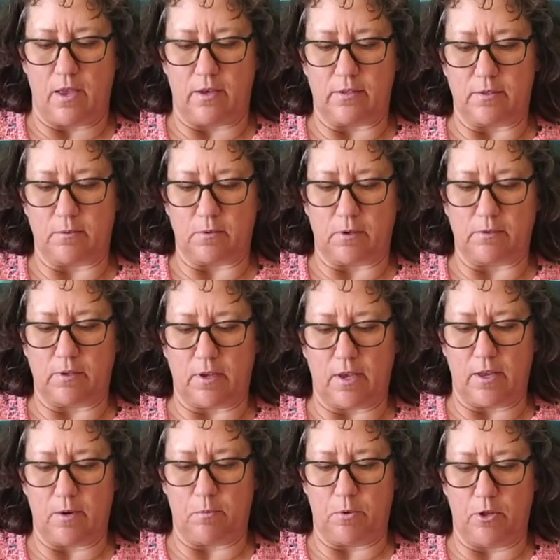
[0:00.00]
and sometimes I
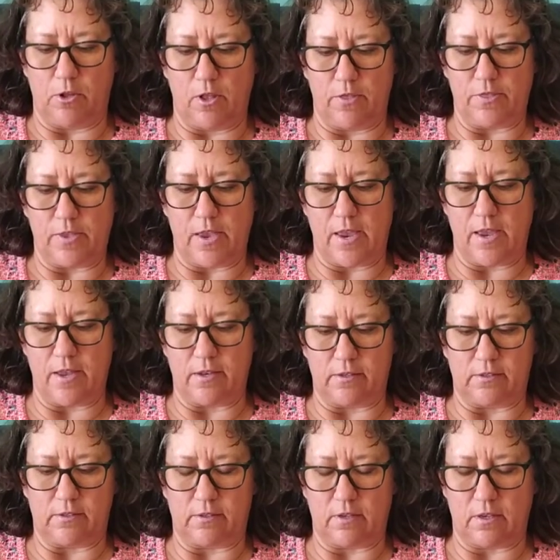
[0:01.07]
kind of pull on the
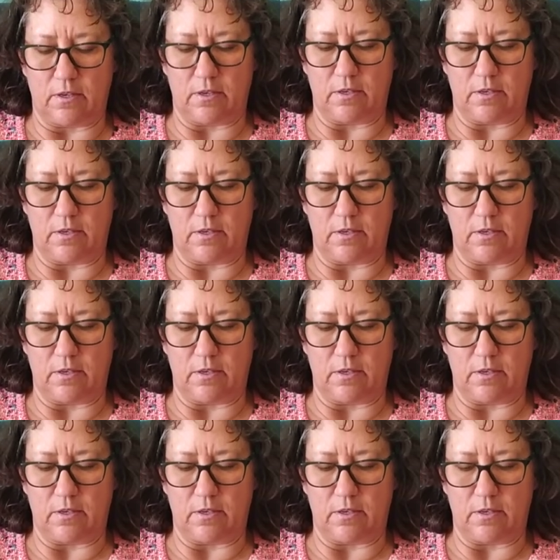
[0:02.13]
ends.